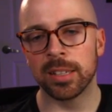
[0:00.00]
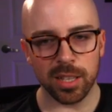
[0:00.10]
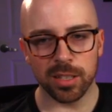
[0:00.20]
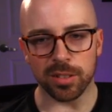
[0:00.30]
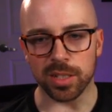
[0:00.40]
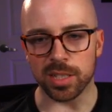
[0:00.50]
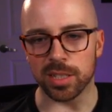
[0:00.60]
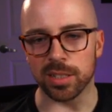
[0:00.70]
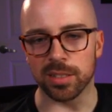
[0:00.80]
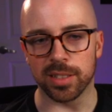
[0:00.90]
You can
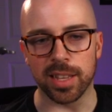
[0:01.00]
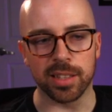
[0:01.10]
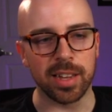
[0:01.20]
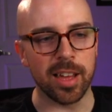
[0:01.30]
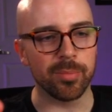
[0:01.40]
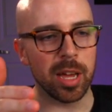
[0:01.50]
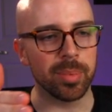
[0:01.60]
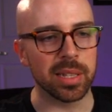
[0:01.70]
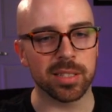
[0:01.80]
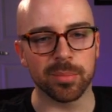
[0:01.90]
see, yeah, the nav map
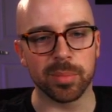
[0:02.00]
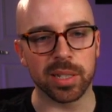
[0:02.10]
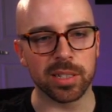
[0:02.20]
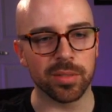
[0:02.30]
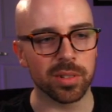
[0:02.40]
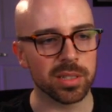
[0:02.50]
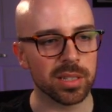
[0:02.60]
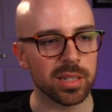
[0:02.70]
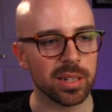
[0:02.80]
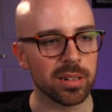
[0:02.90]
has some big
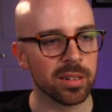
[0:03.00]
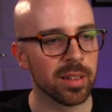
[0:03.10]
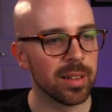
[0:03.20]
differences there,